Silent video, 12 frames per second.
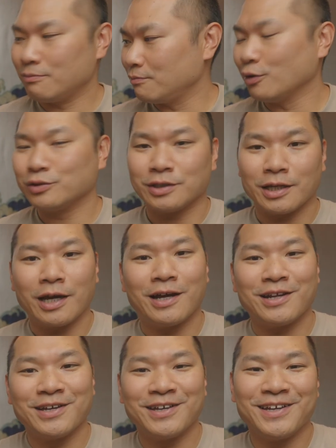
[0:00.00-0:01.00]
mostly
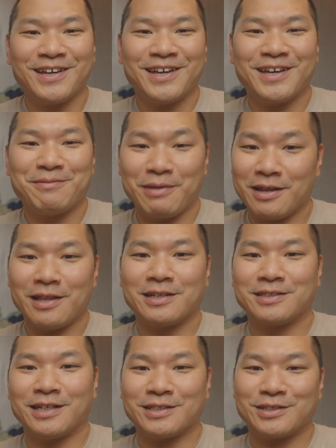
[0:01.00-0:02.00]
had, made a lot
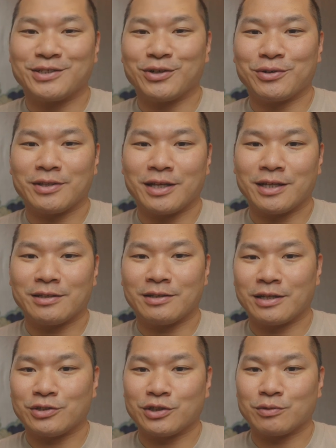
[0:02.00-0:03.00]
of sense. So
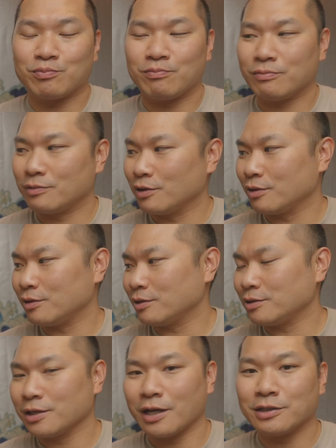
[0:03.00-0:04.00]
that just
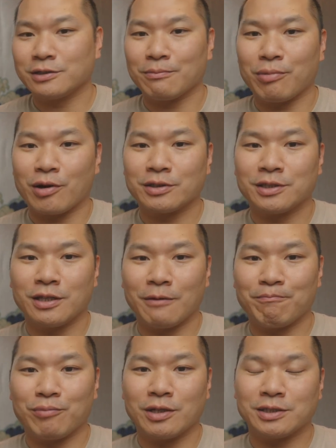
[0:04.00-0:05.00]
dug out some parts and
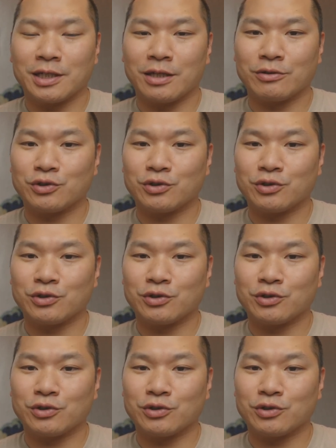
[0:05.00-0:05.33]
then put it together.